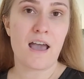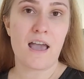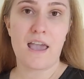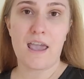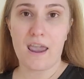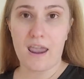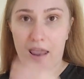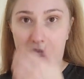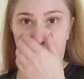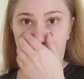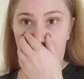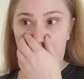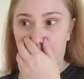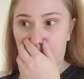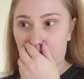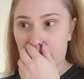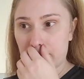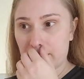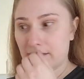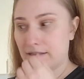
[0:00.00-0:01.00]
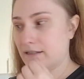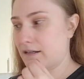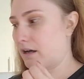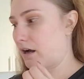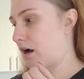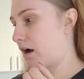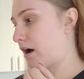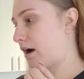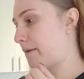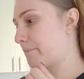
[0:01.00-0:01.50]
And
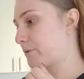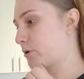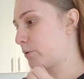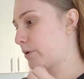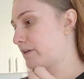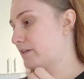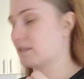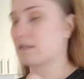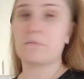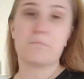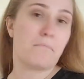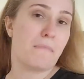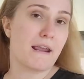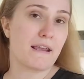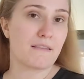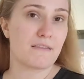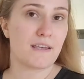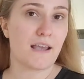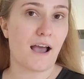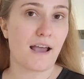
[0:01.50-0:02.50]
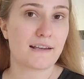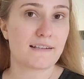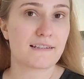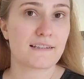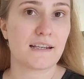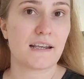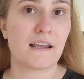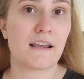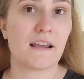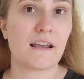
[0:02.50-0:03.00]
I'm going to make the
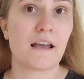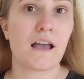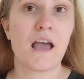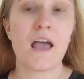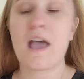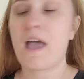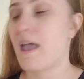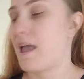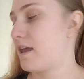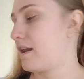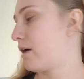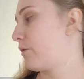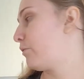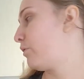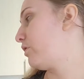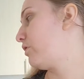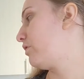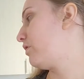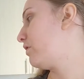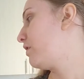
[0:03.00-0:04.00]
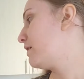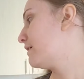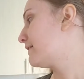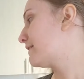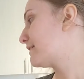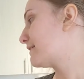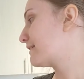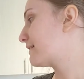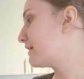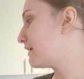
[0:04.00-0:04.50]
icing, and I will
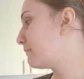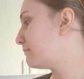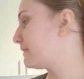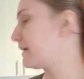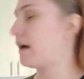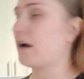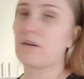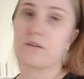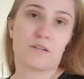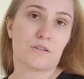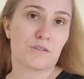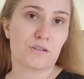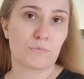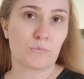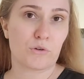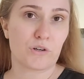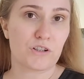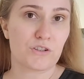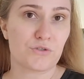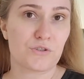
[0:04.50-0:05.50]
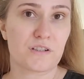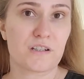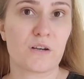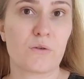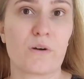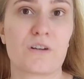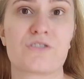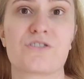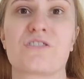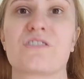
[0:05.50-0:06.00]
skip down to some more interesting
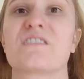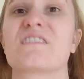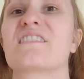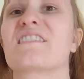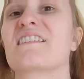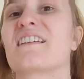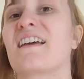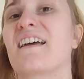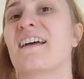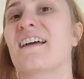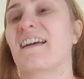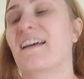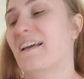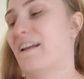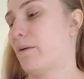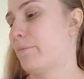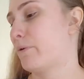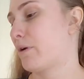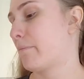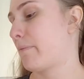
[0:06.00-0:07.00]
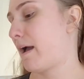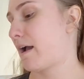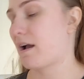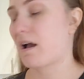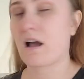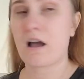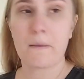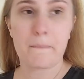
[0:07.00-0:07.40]
questions. I'll be right back.